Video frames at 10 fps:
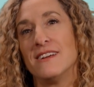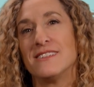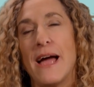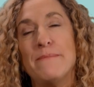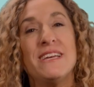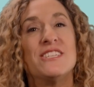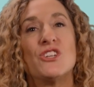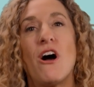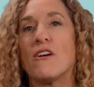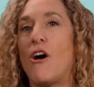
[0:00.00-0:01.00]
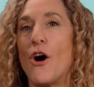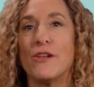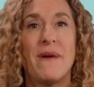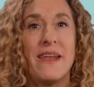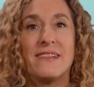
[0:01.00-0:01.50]
Timely Stock
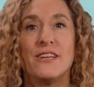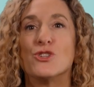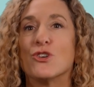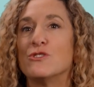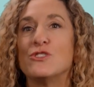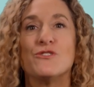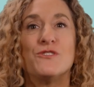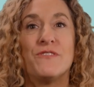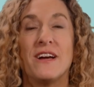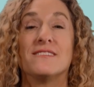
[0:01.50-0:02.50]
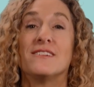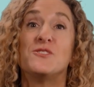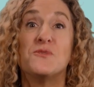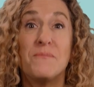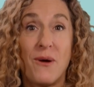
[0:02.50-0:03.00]
automatically turns your device
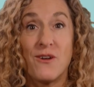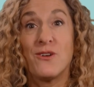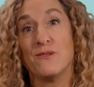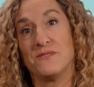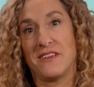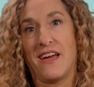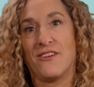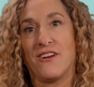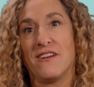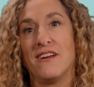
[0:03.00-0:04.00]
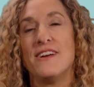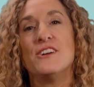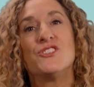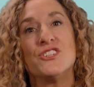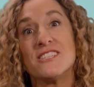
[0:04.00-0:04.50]
into a barcode scanner.
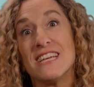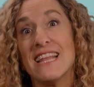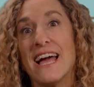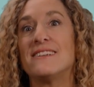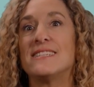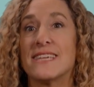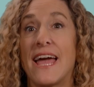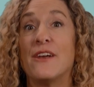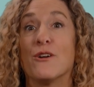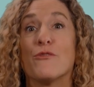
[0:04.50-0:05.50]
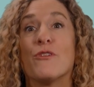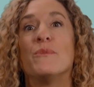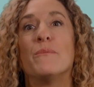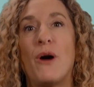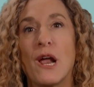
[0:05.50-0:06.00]
Just select Scanner from
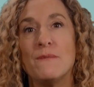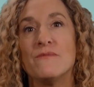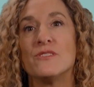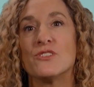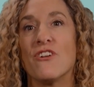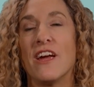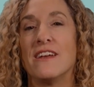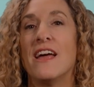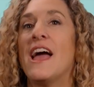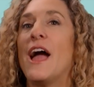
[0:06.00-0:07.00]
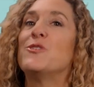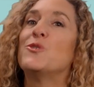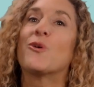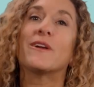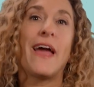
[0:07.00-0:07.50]
the bottom of the screen and
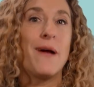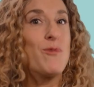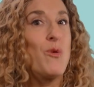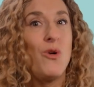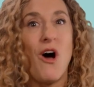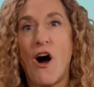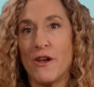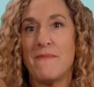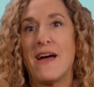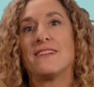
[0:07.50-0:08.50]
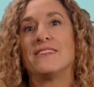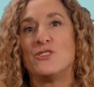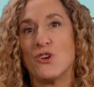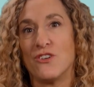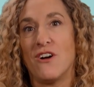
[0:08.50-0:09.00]
your camera will automatically
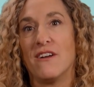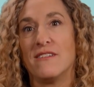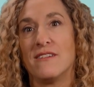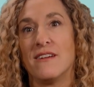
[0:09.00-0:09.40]
turn on.